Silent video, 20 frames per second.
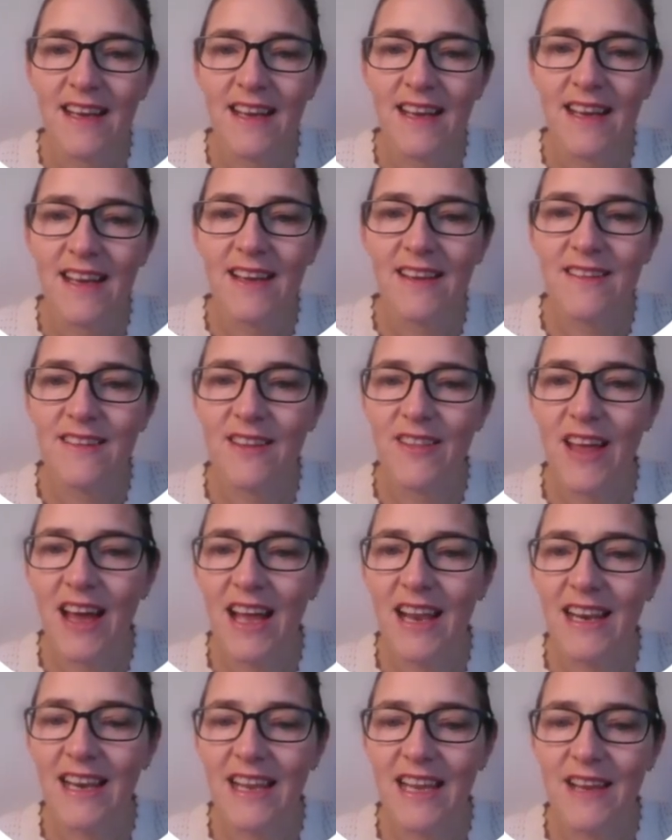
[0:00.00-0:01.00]
So that
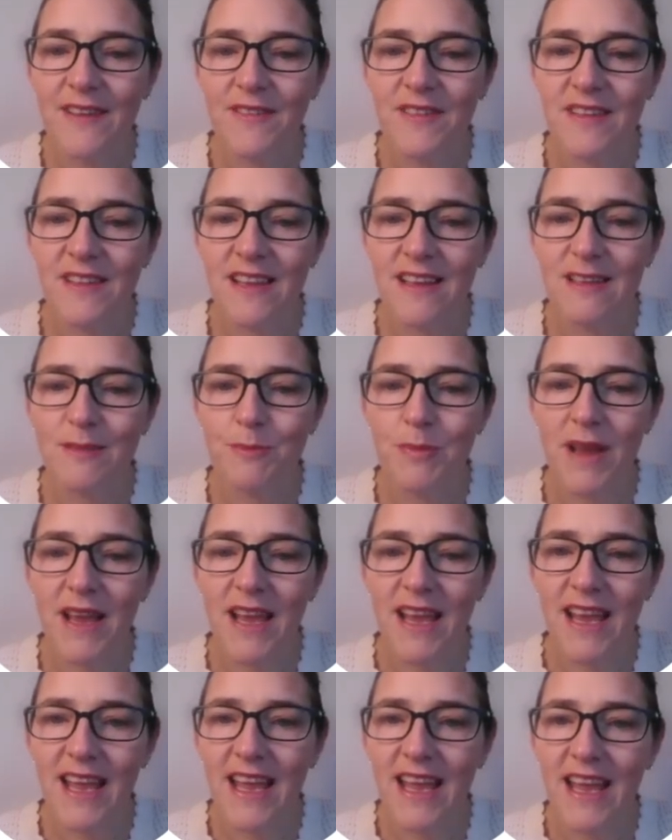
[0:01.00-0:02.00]
leaves this bit
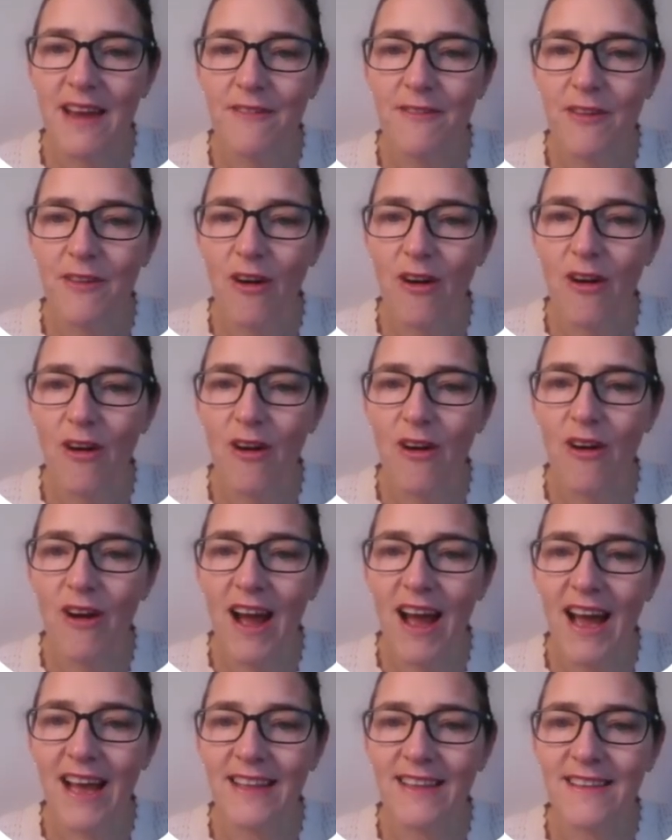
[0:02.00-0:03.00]
here for our
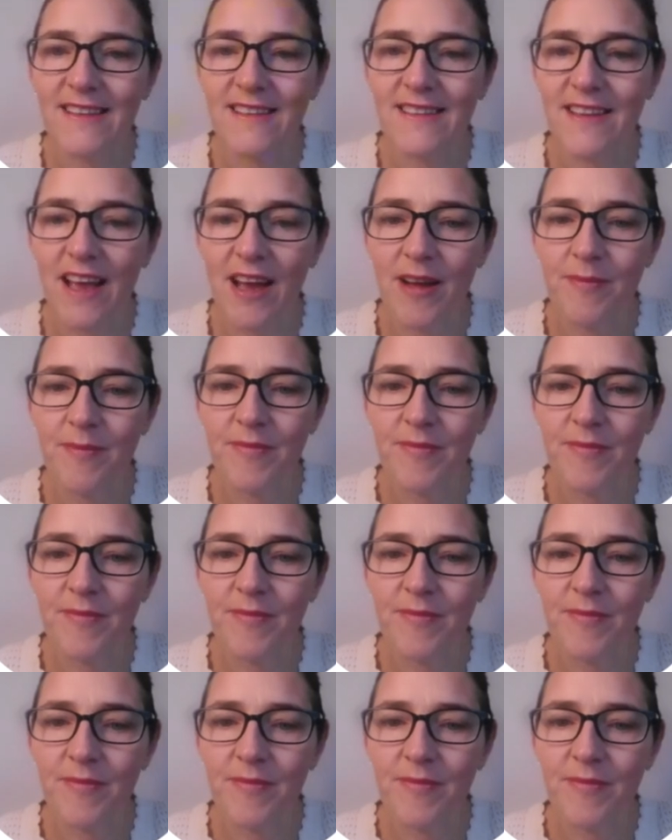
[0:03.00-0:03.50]
answer.